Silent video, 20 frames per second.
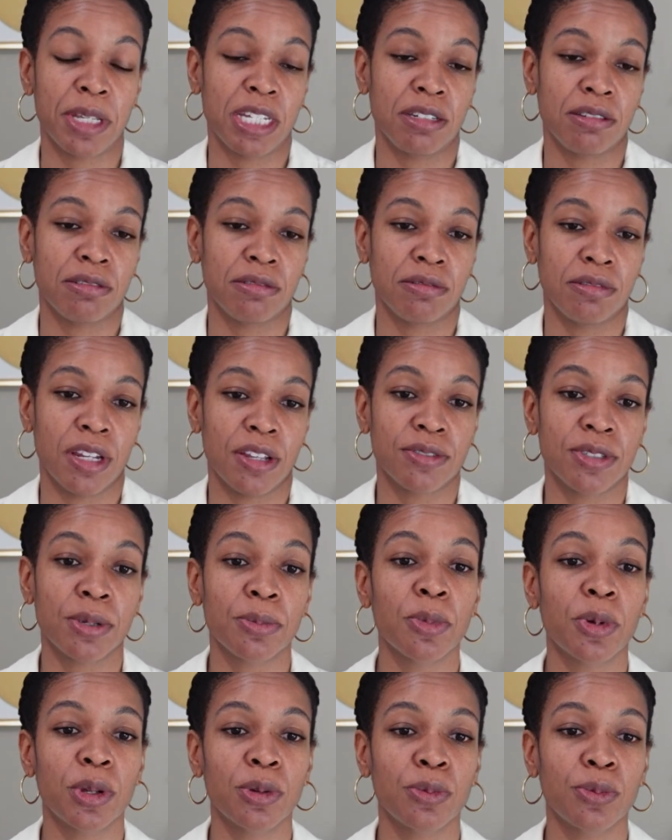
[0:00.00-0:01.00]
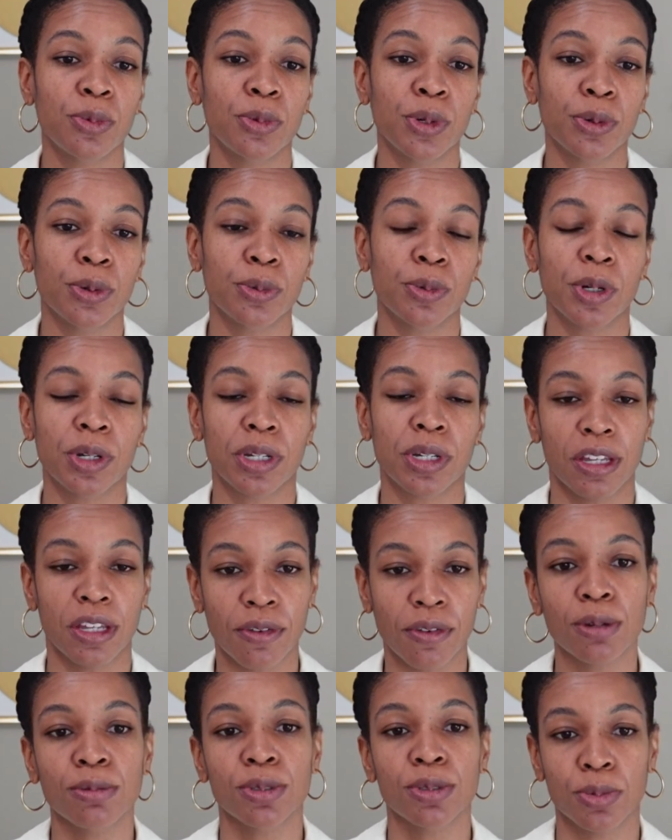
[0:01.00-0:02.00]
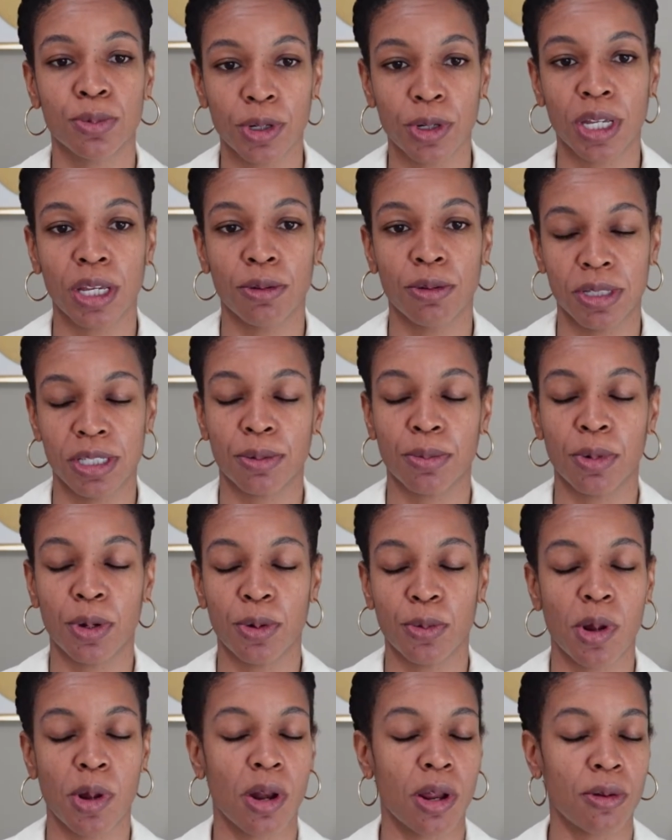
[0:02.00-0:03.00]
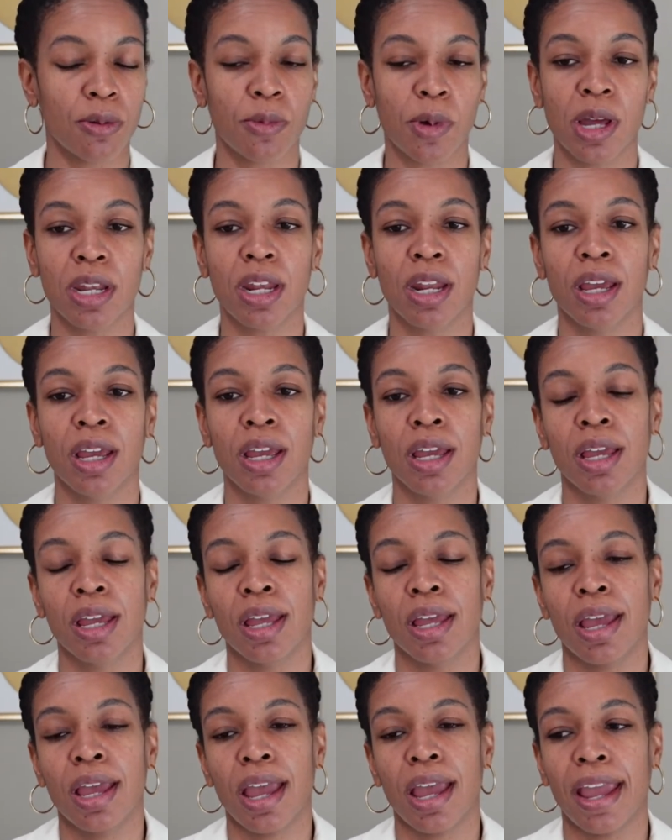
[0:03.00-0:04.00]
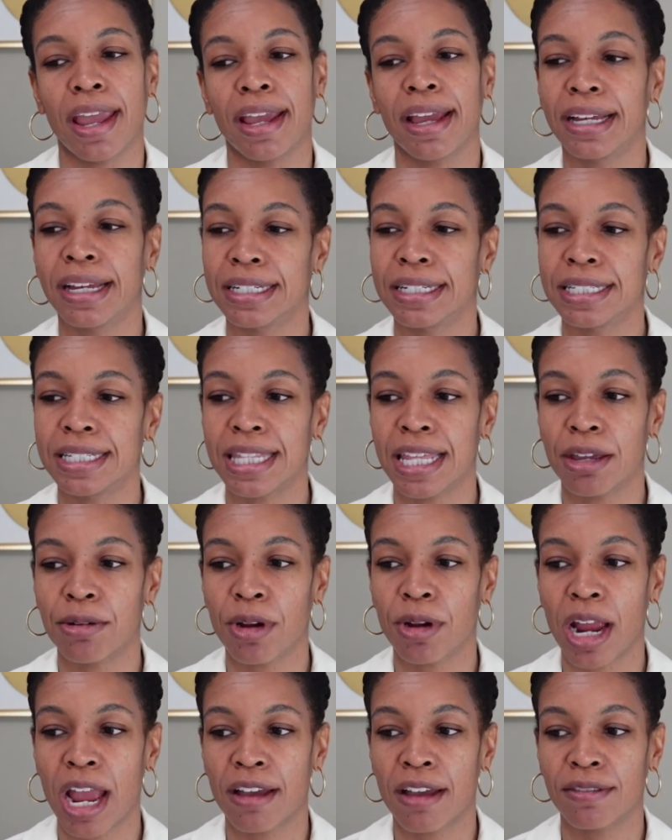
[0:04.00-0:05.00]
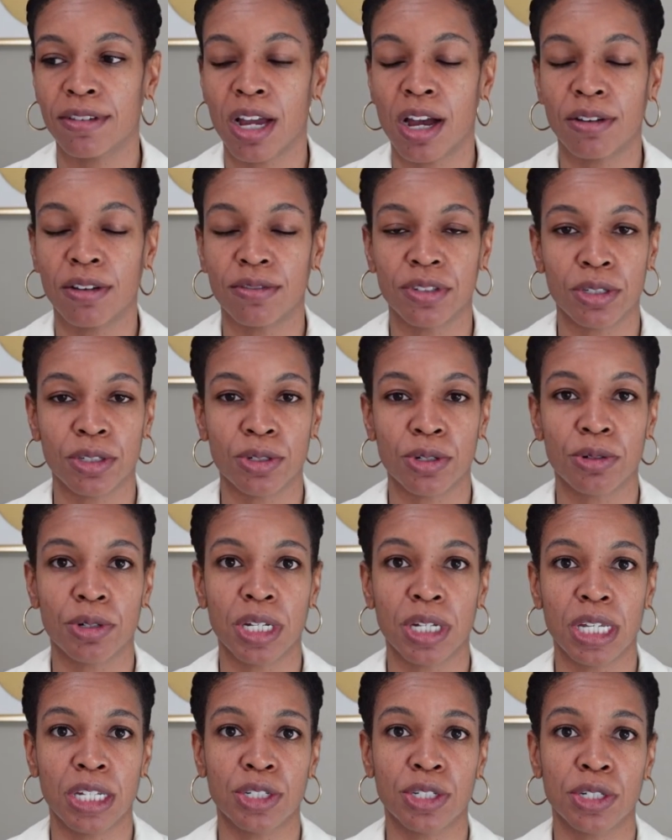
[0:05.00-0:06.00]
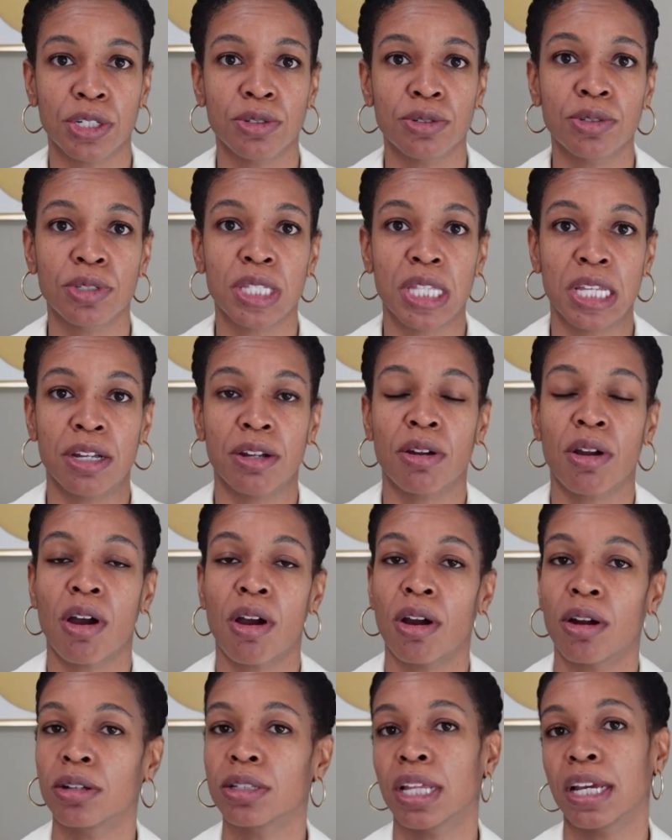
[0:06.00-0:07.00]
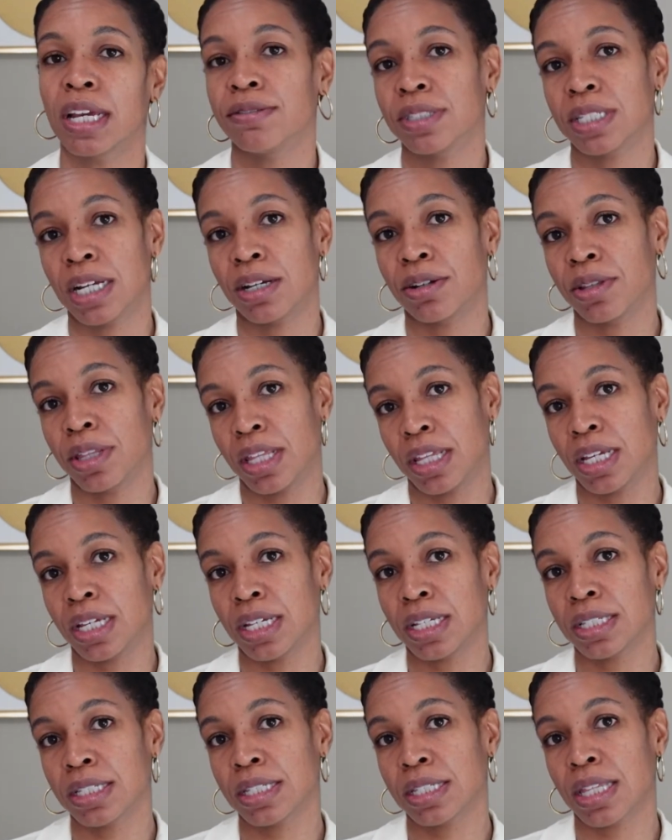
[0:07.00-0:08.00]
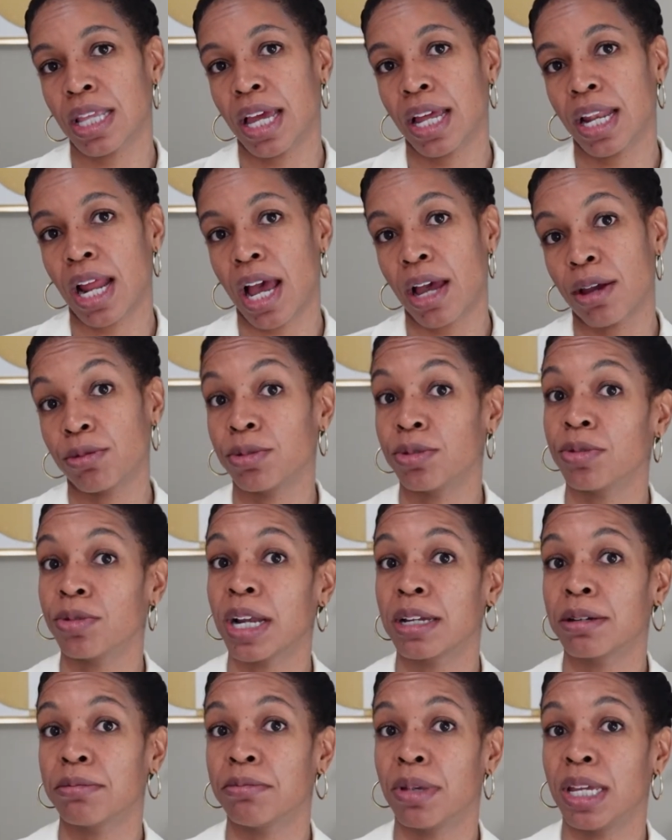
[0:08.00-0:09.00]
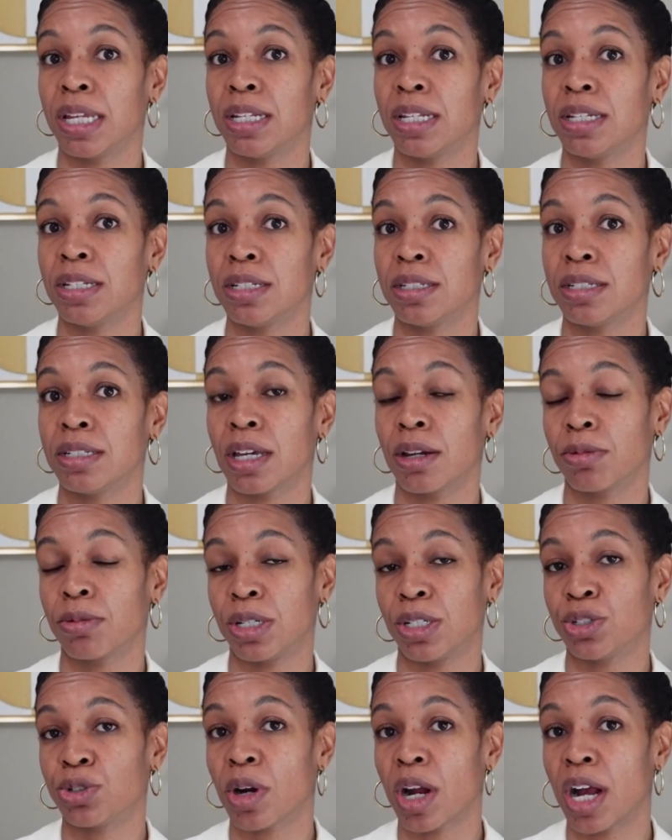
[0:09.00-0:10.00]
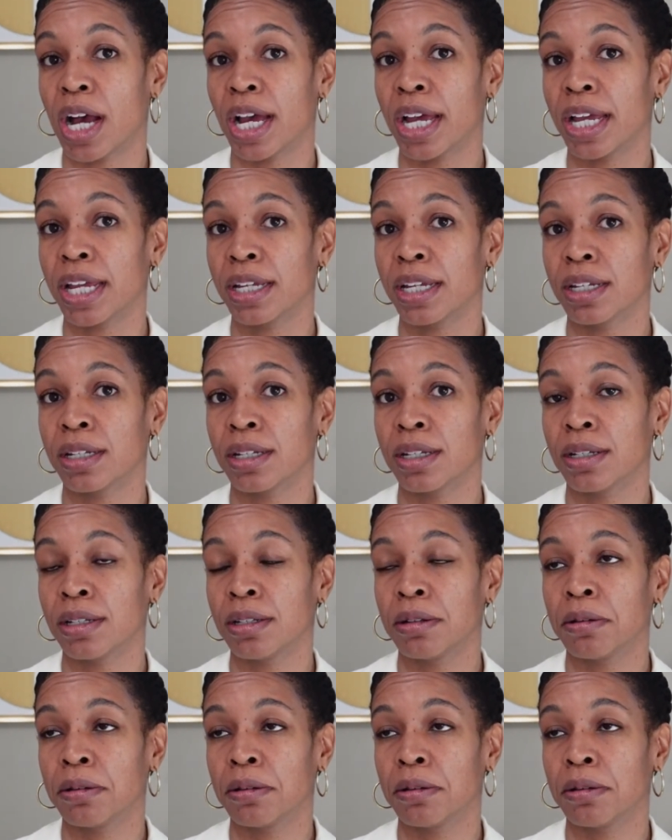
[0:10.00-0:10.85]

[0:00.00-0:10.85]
I mean, if I was working with someone one-on-one and they were having ovulatory issues, there are lifestyle things that I would recommend that we try.